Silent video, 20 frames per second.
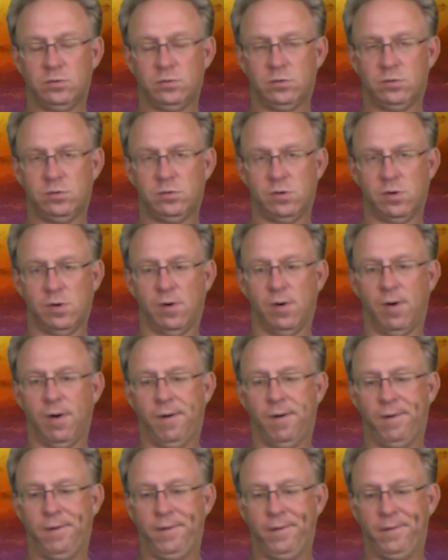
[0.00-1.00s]

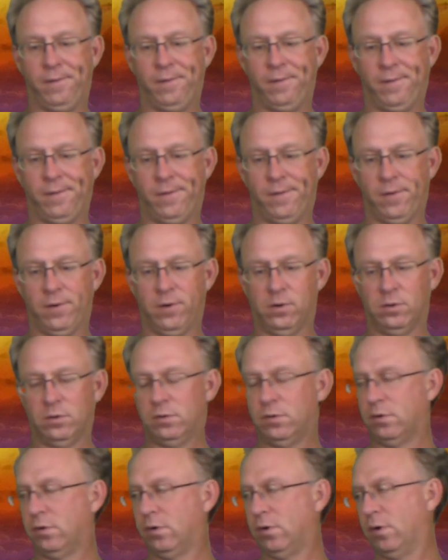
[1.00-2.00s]

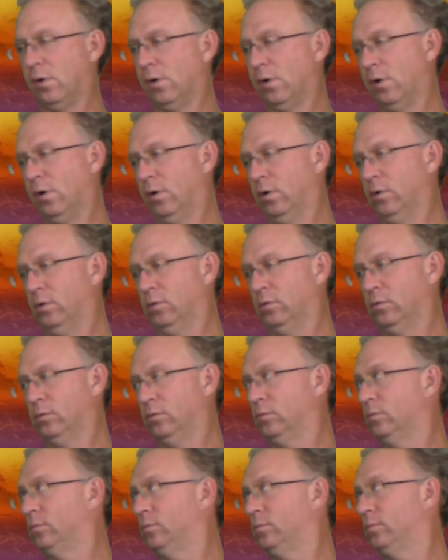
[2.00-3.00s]

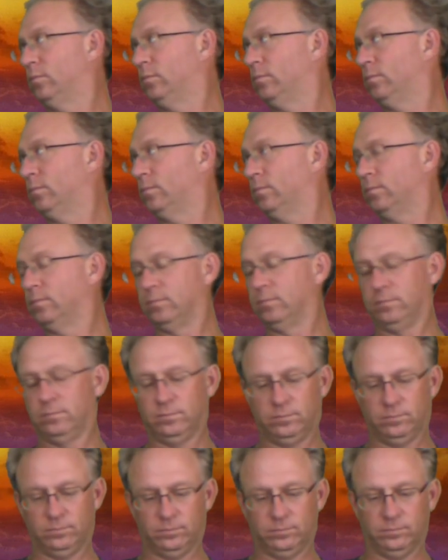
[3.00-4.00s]

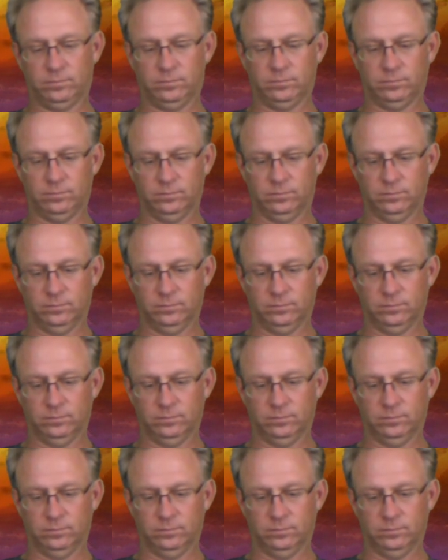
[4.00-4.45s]
The person shown says nothing.